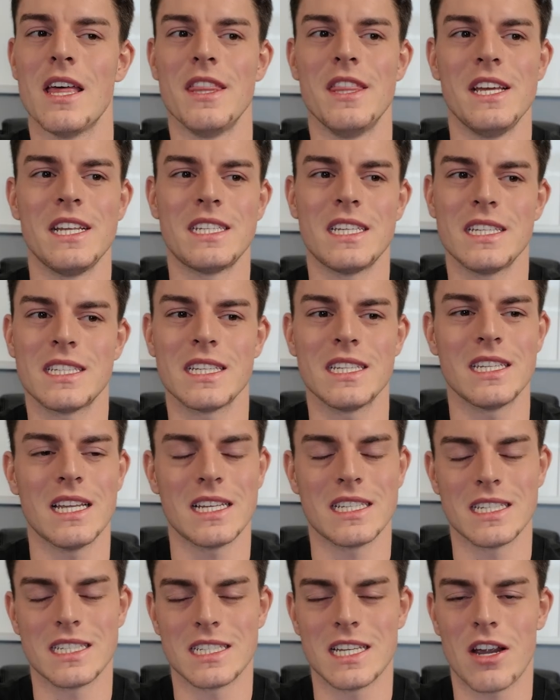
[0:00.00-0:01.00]
this isn't
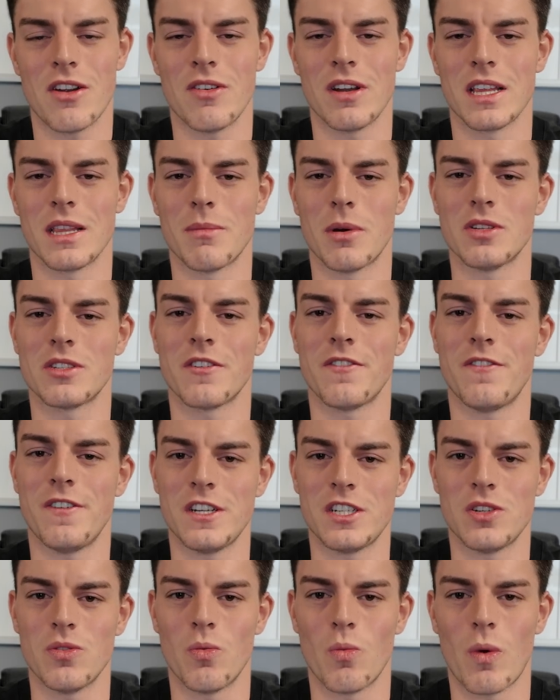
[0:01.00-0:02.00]
necessarily the most
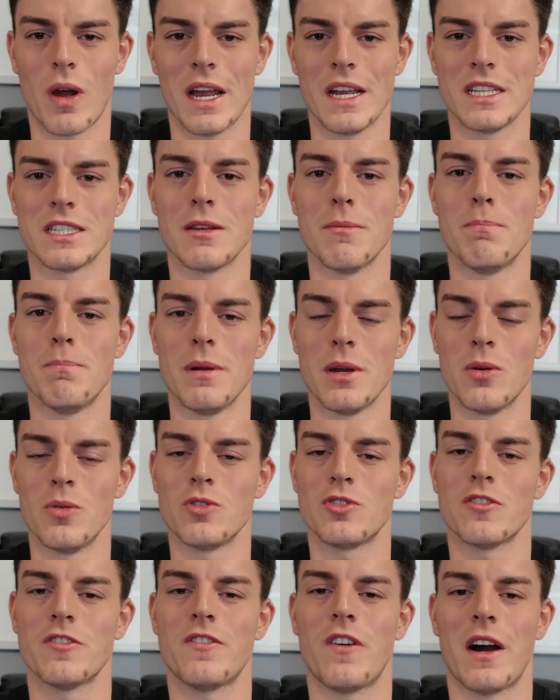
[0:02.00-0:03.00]
efficient way to
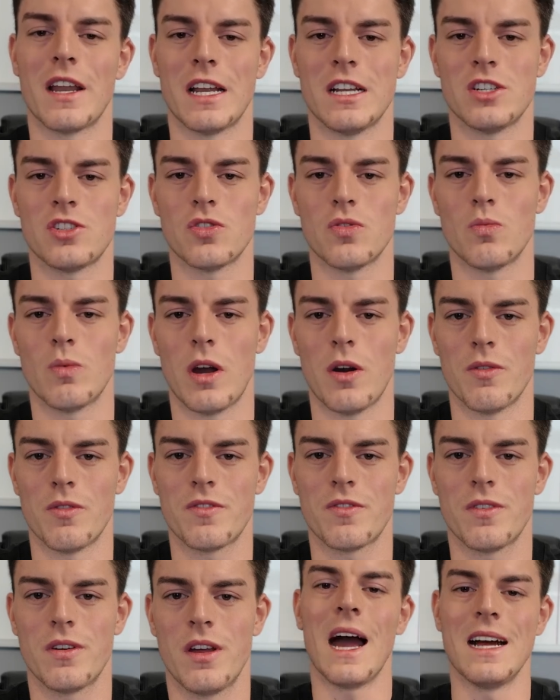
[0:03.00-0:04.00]
build your financial
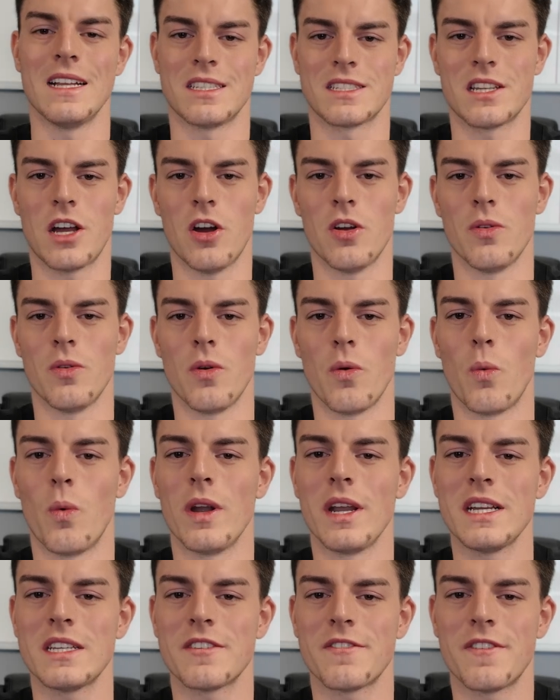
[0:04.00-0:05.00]
wealth. And so, we
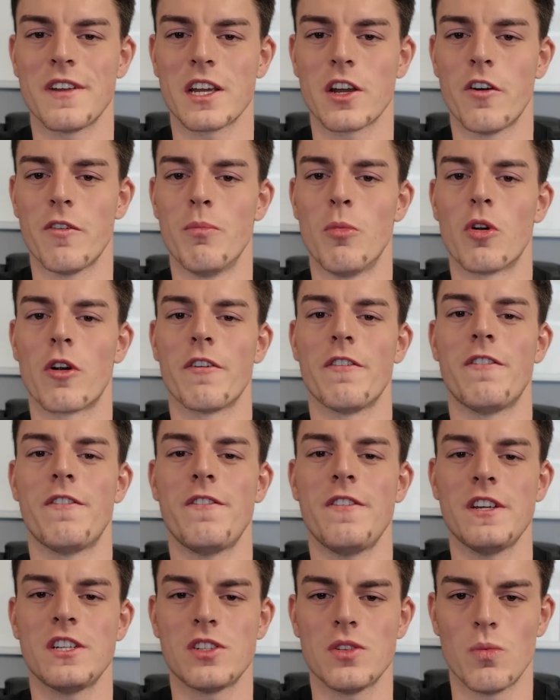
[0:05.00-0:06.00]
need to think of more
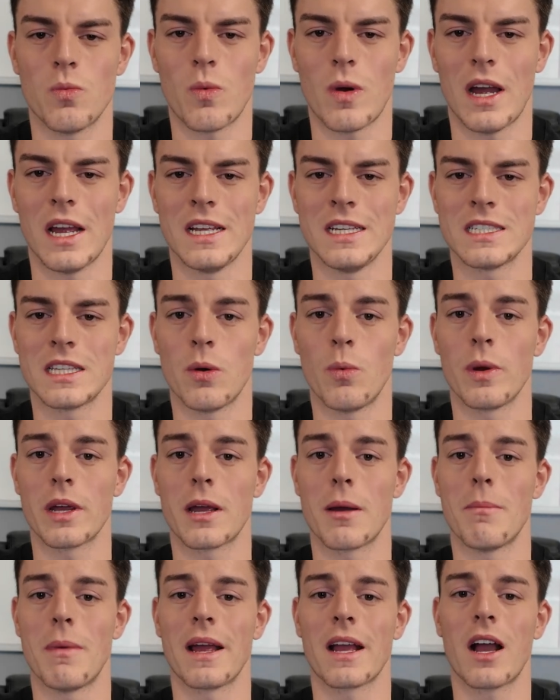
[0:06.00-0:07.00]
efficient ways that we
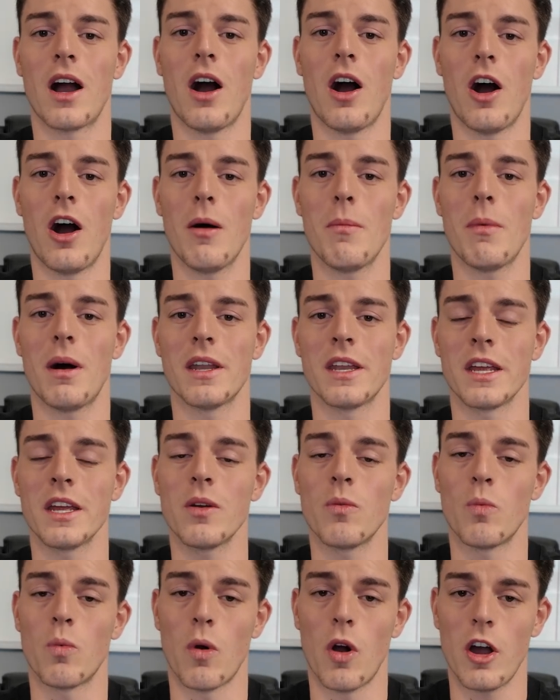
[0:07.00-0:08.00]
can make our money
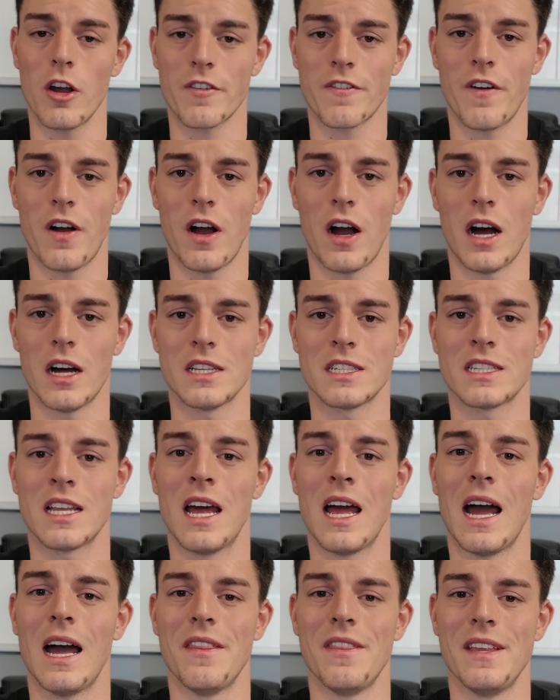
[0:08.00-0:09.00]
work for us,
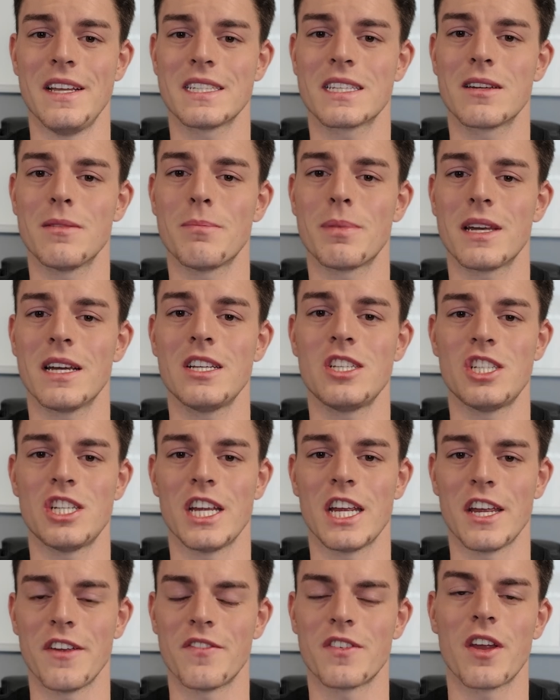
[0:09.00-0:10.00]
and this can be
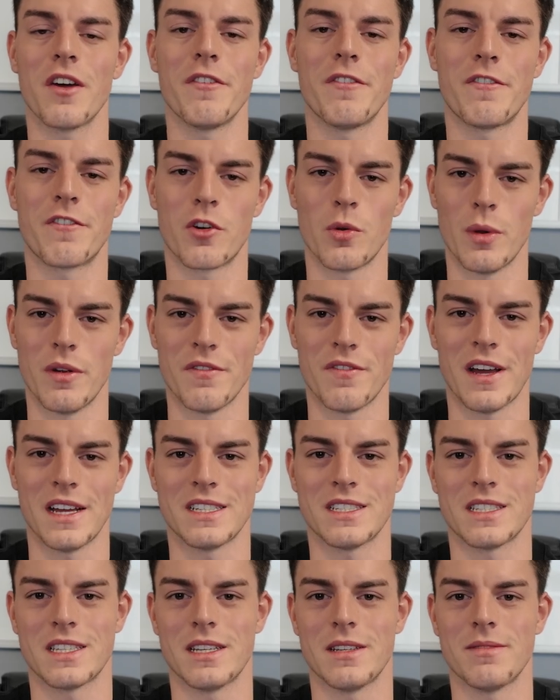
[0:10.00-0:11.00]
achieved through
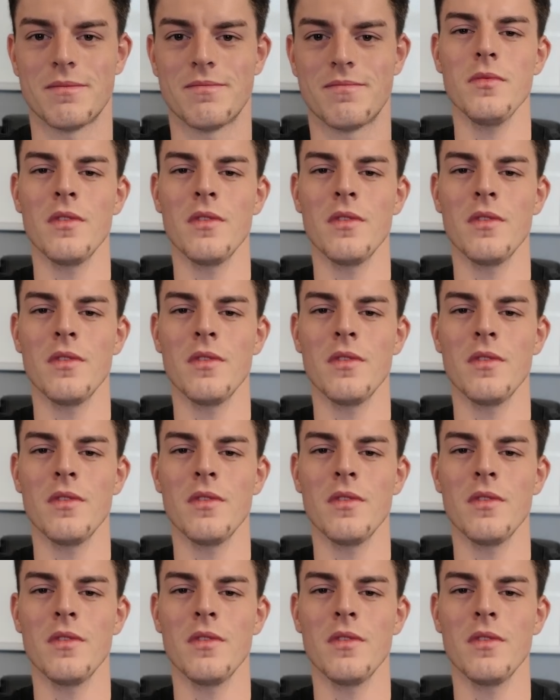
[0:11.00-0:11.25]
investing.